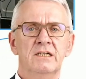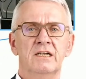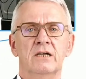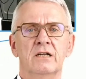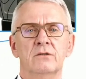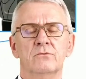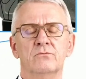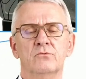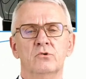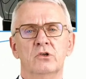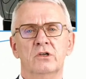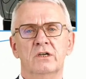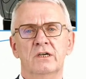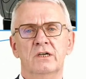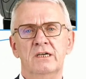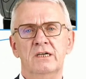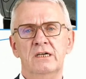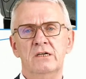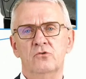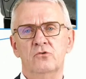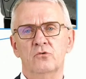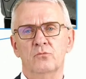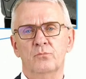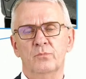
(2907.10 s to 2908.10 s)
that would
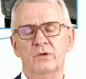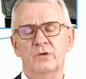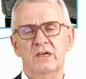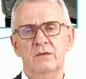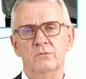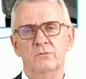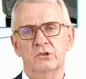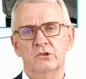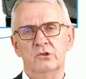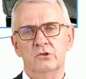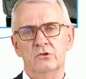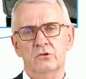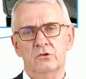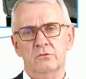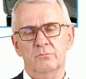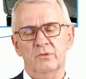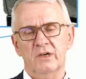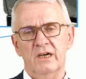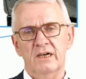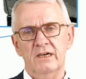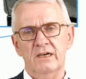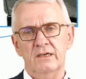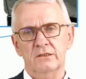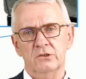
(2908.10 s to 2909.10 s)
lead to premature
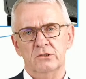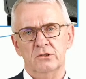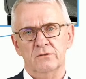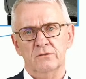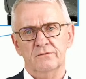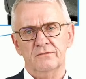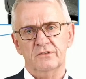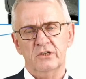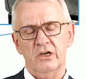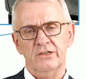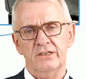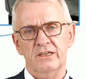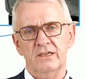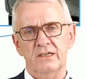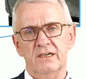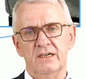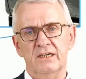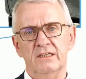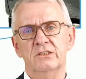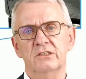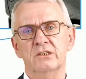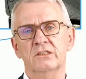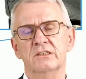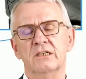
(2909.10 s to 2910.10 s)
breakage of cutting
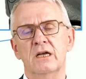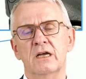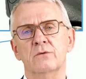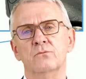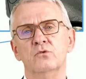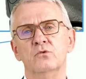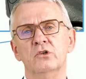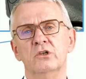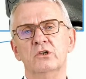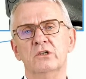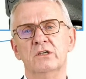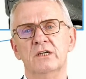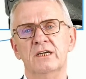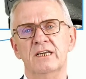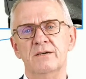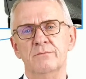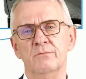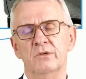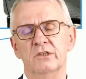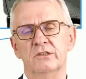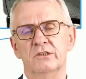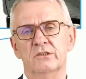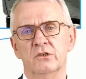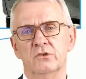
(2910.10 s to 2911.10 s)
edges and would
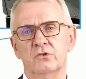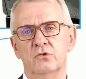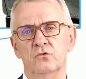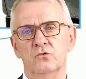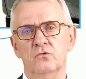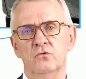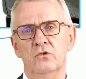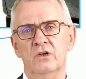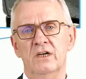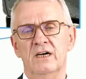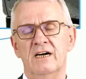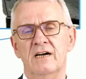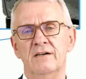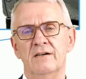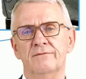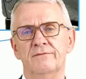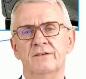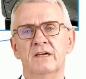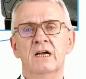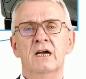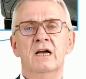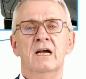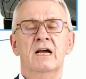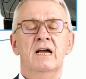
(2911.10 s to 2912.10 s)
limit the tool
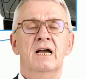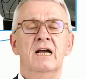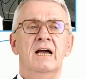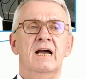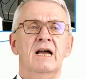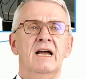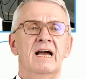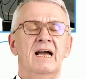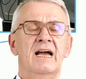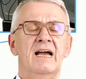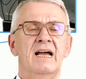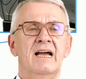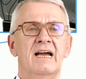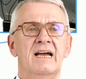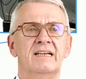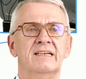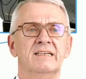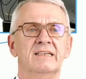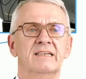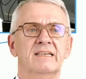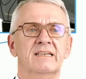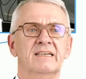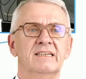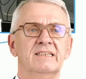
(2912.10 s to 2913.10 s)
life
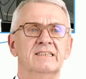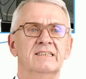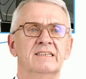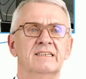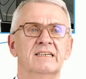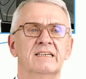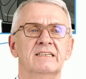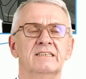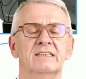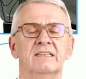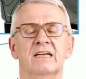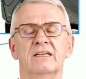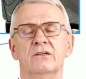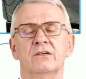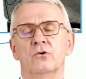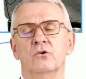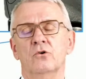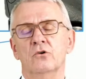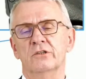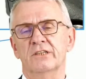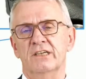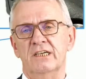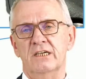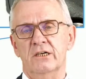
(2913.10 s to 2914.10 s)
and
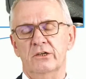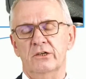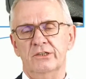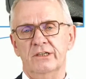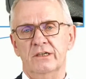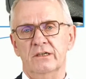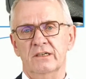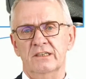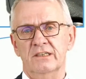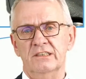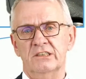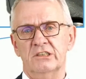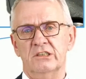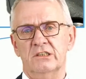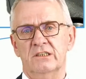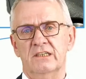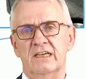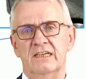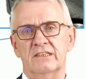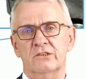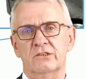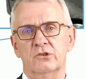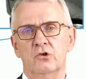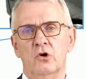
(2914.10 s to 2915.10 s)
all the other risk
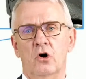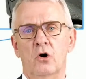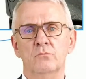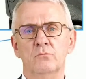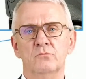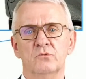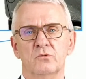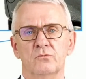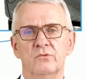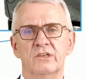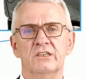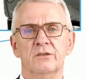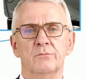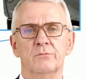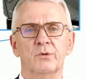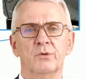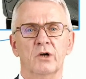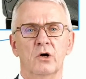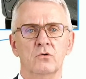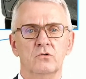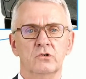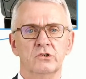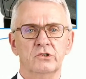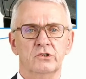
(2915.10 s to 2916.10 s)
that comes with a
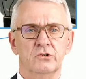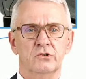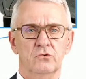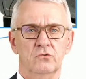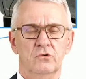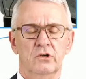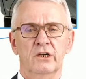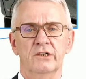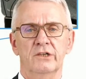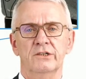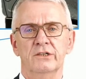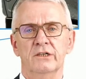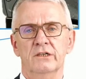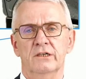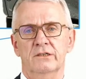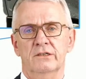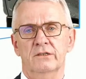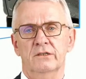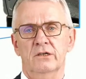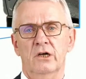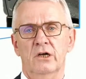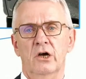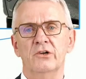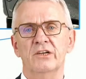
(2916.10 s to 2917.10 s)
broken tool,
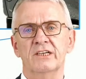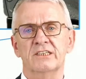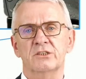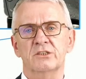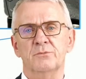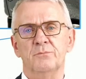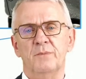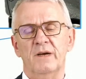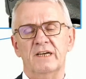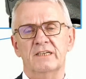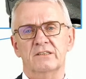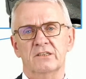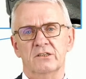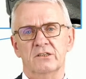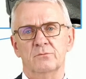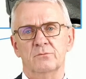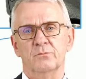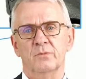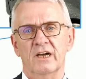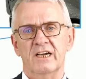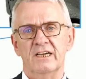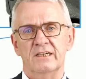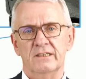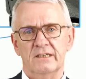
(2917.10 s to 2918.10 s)
an
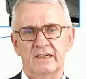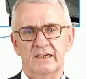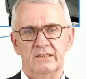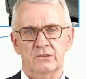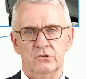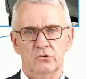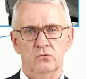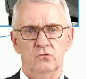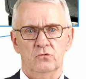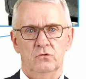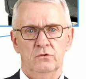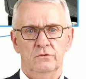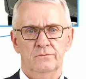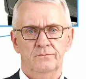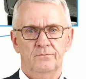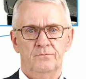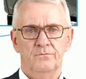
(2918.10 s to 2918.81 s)
unexpected breaking tool.